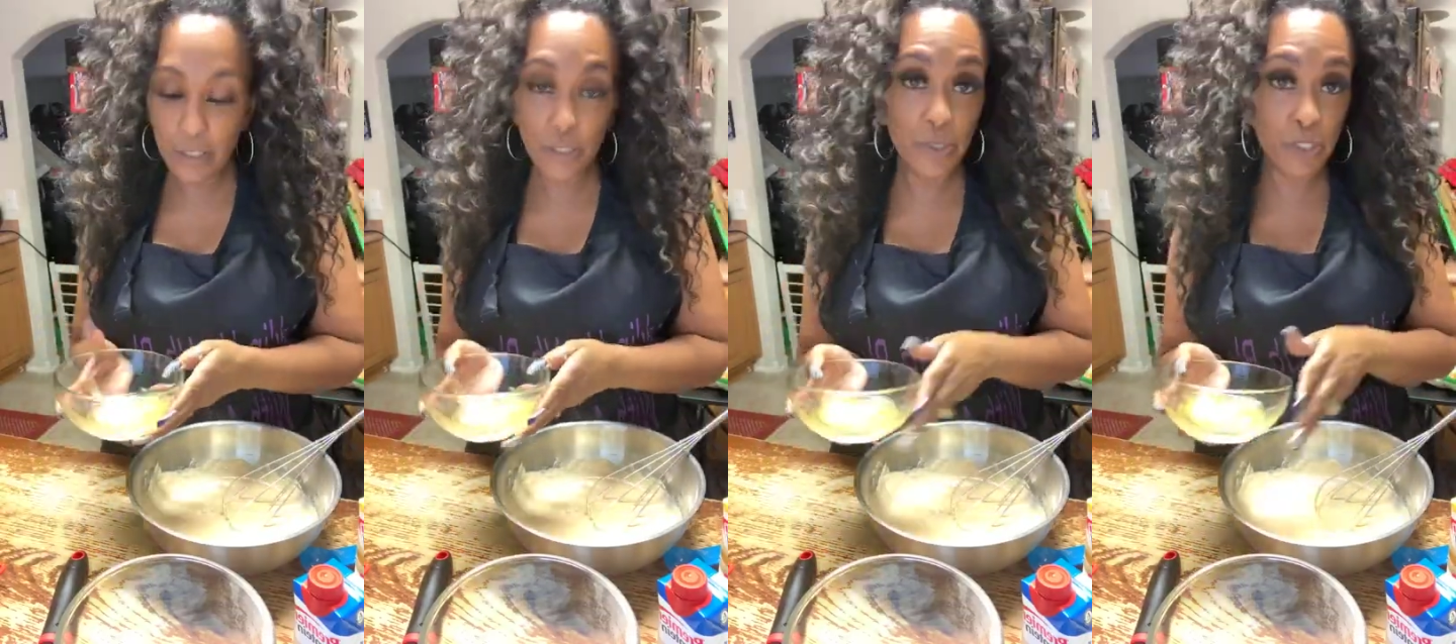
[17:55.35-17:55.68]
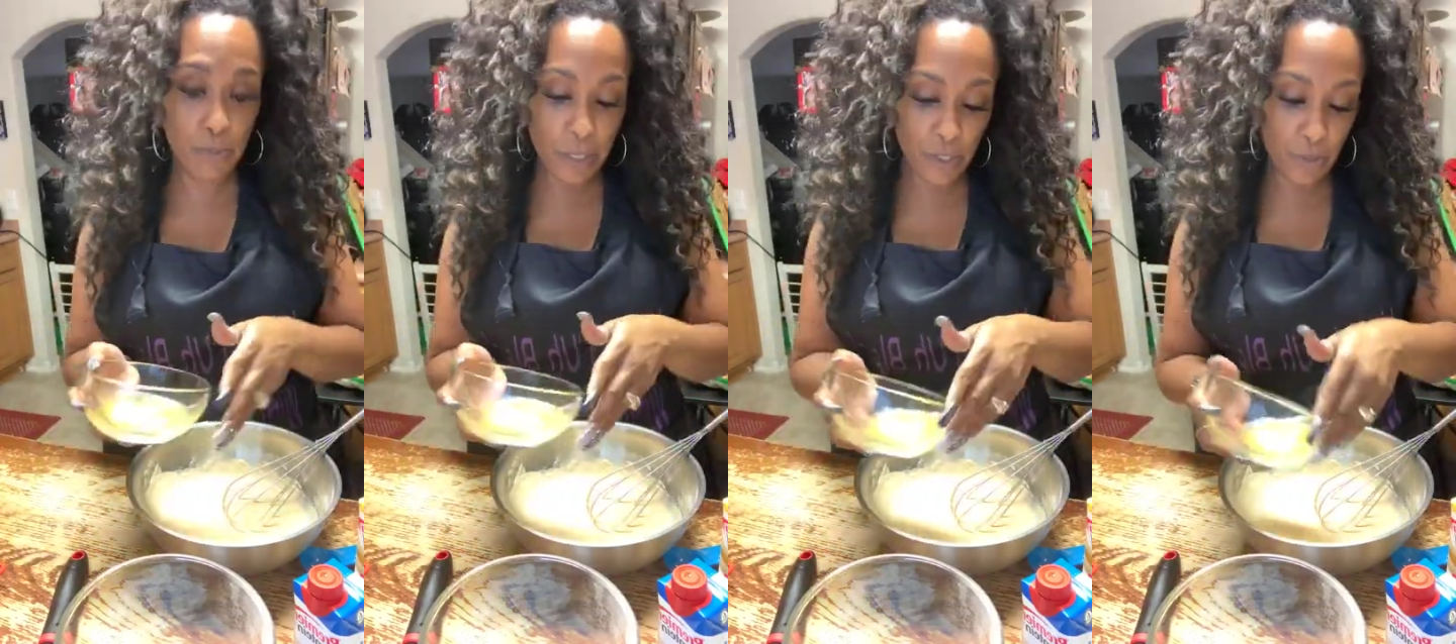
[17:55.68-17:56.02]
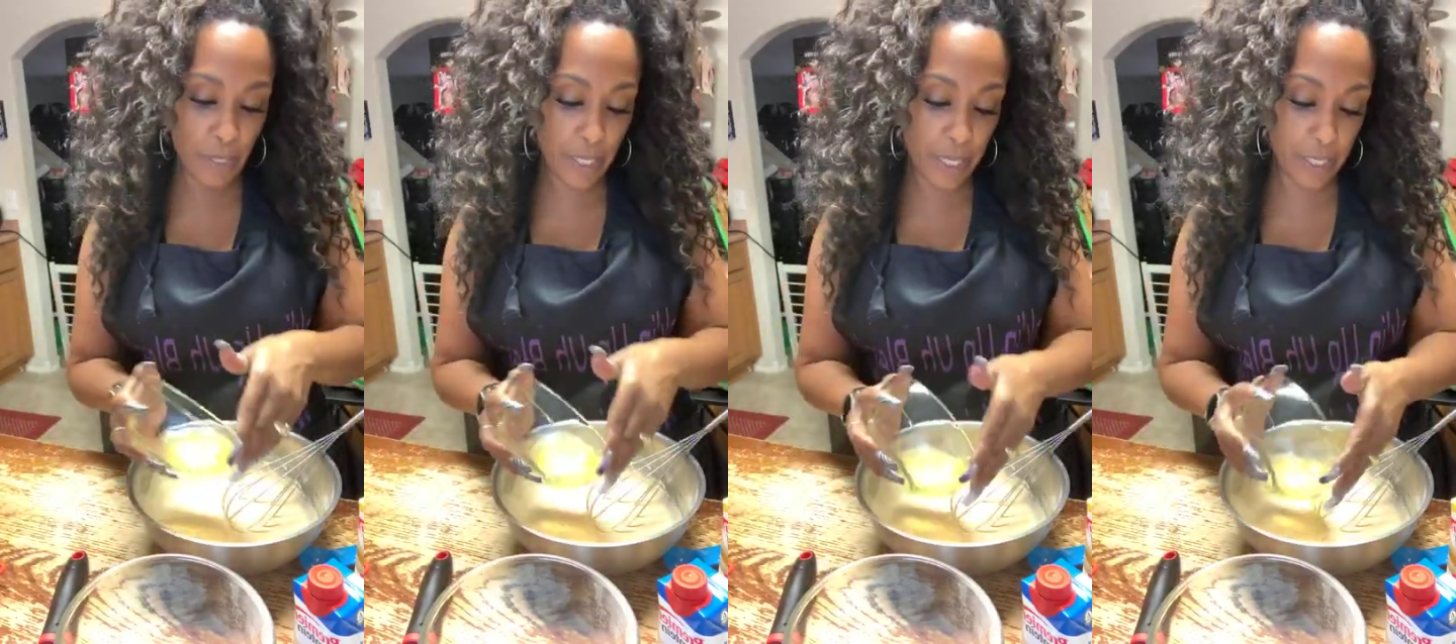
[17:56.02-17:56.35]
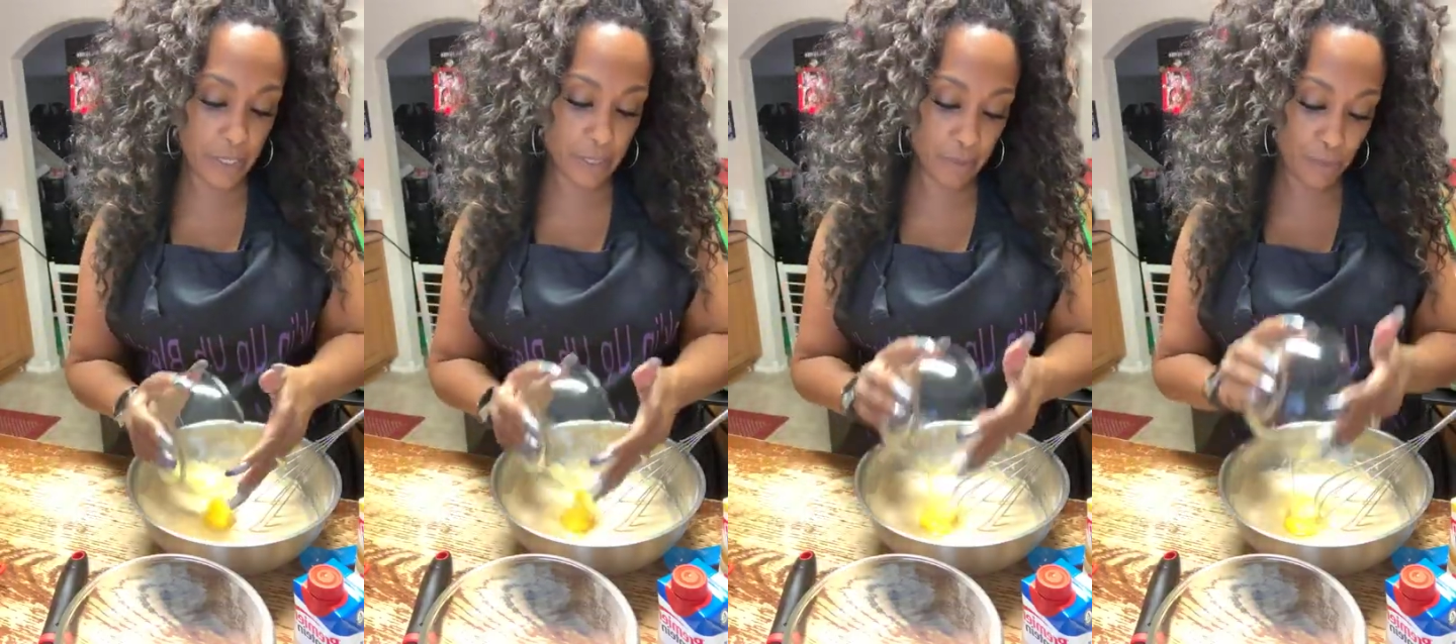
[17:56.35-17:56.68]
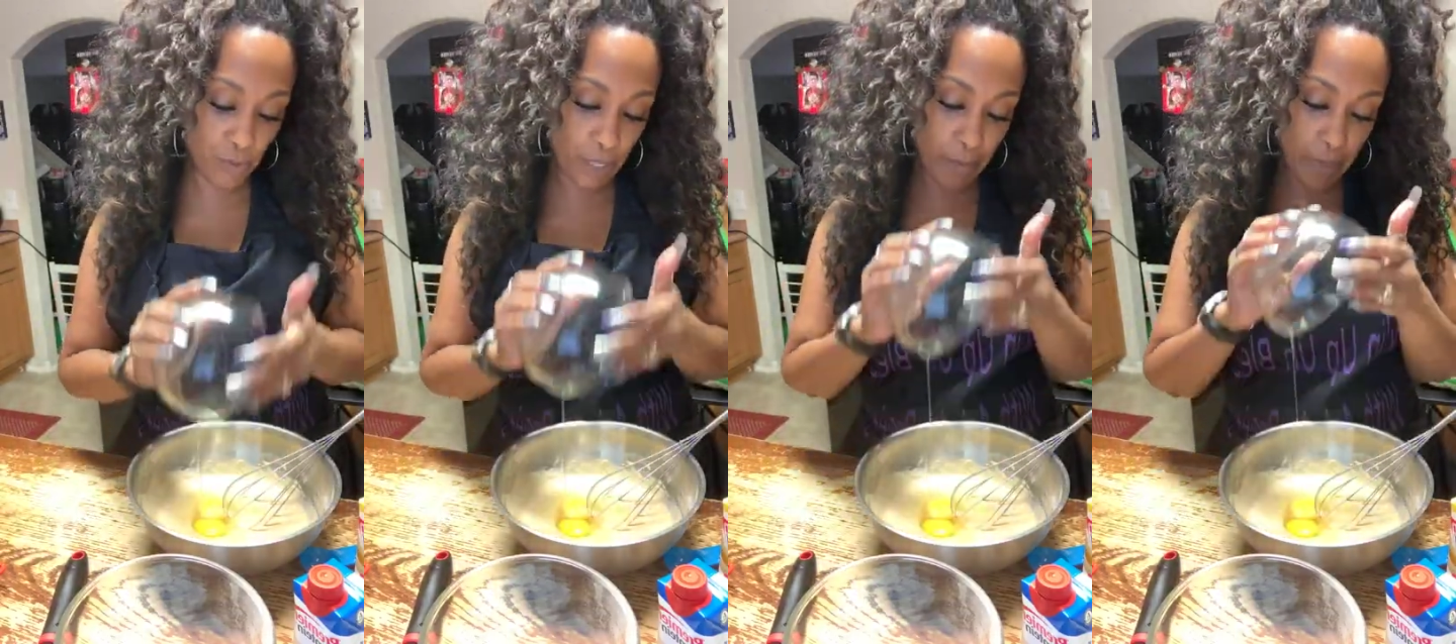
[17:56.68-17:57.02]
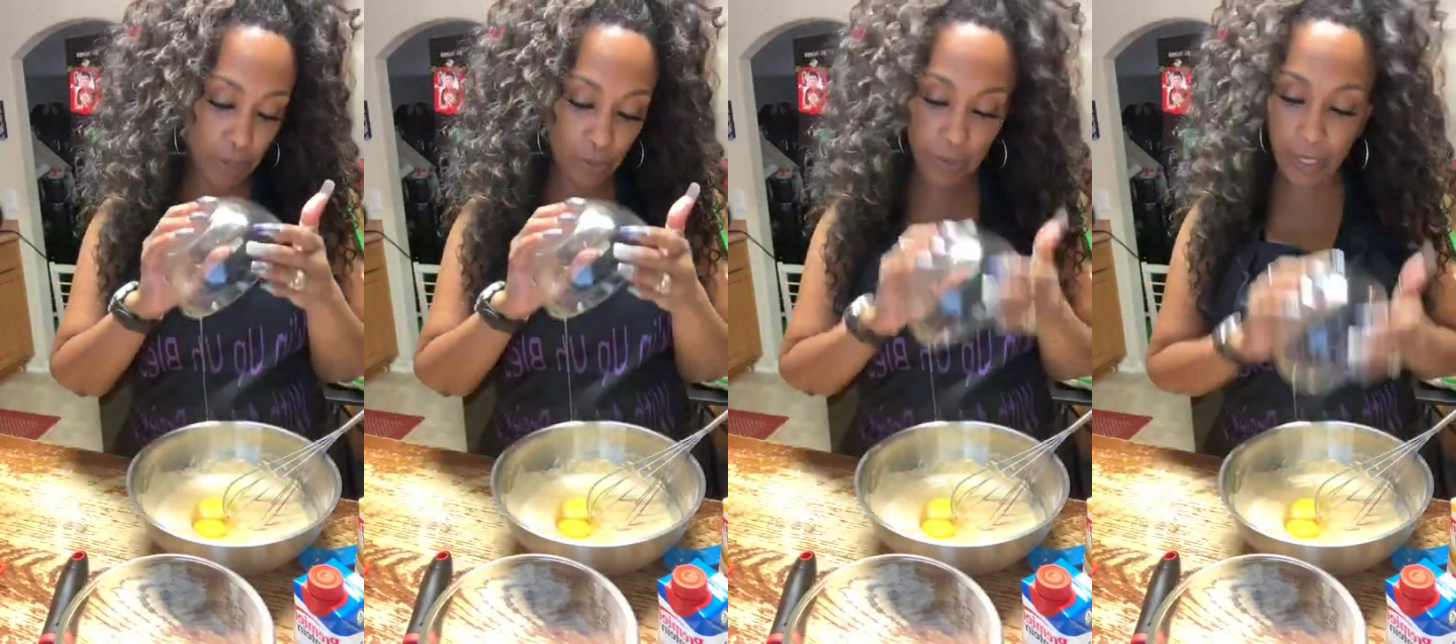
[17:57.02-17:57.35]
so here's my 2 eggs. I'm gonna drop
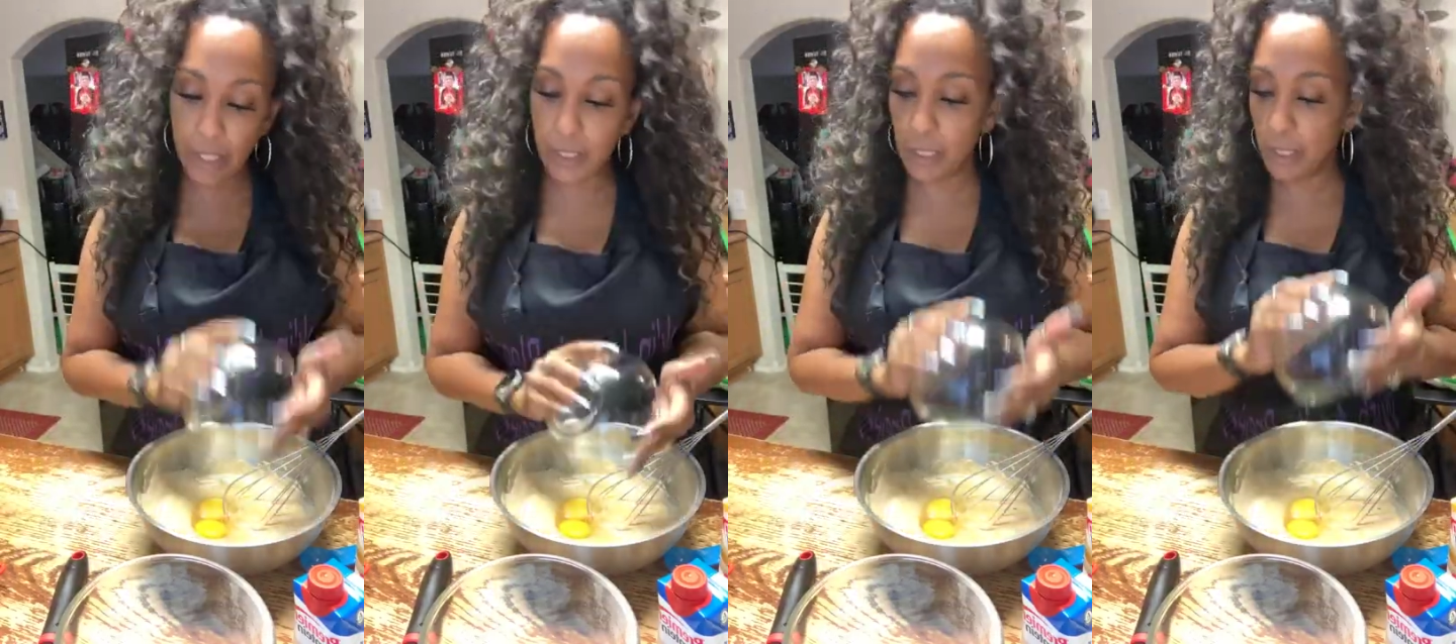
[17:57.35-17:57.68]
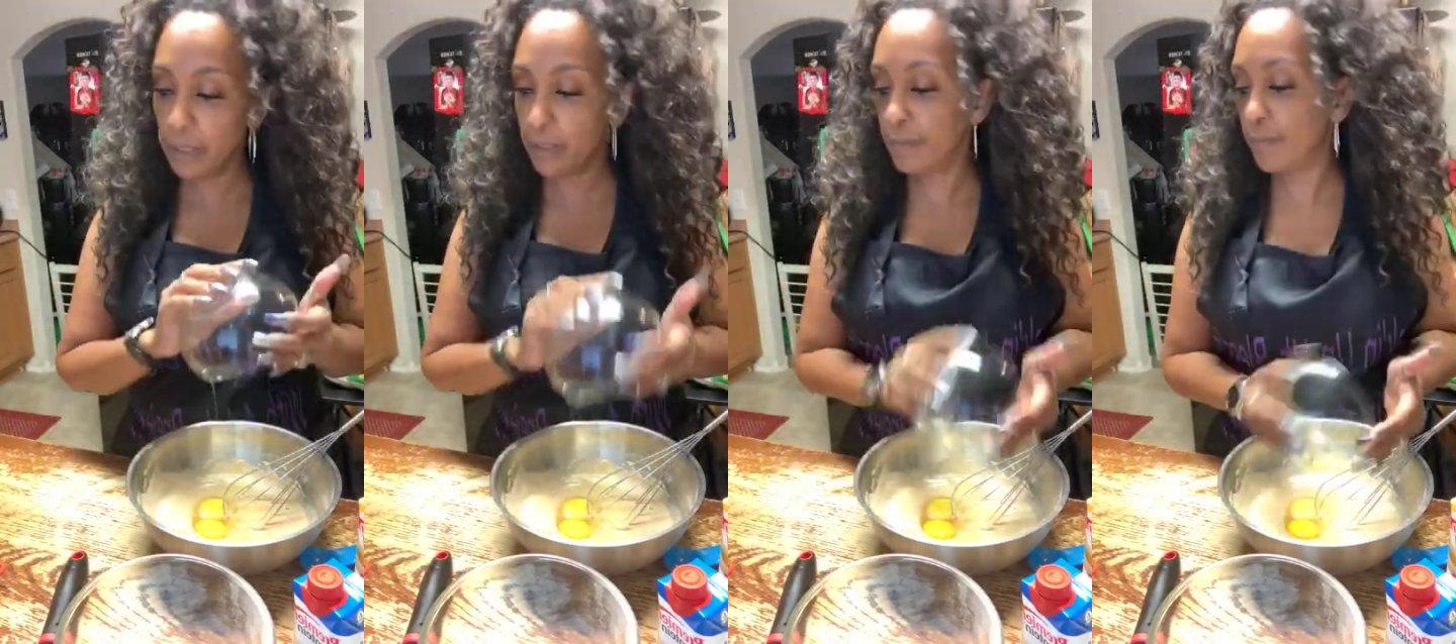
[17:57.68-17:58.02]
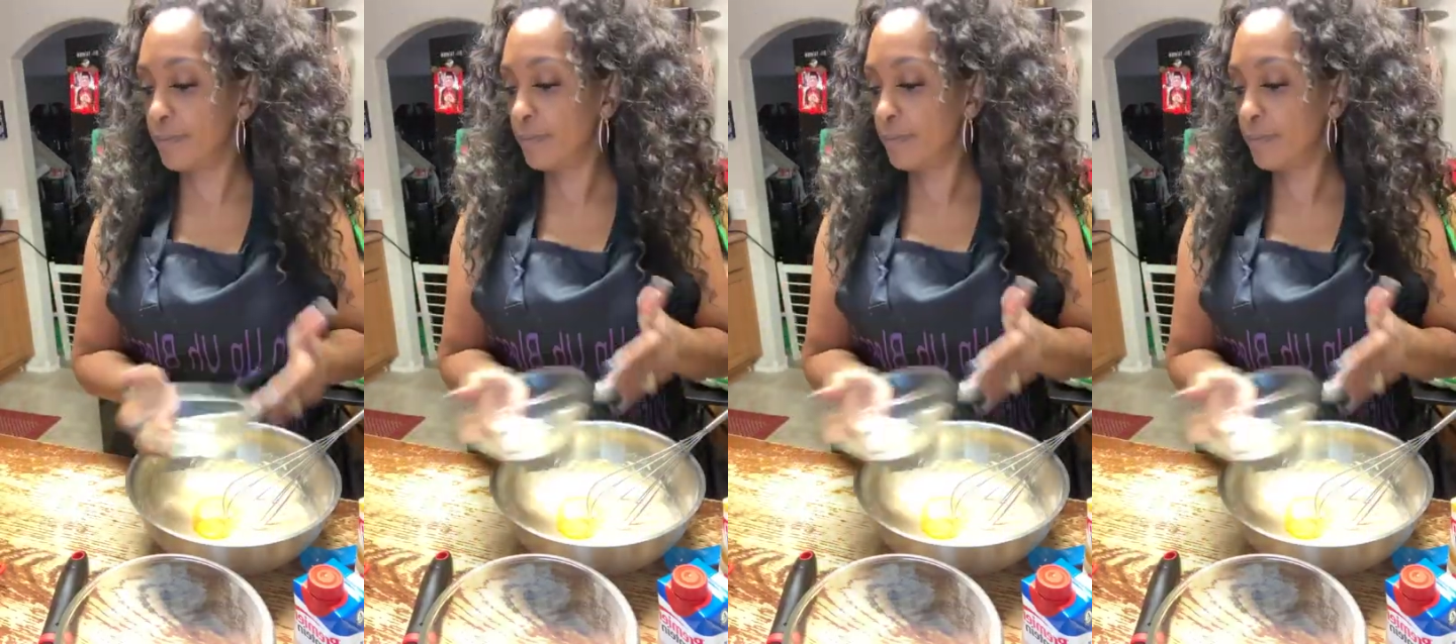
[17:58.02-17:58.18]
my 2 eggs in there.